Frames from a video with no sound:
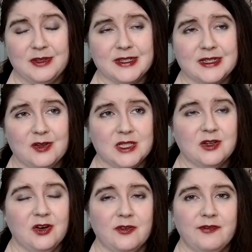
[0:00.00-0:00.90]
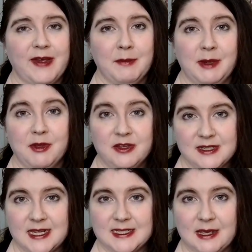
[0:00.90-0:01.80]
There's lots of family
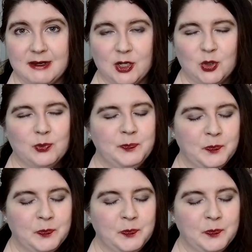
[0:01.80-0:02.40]
birthdays going on.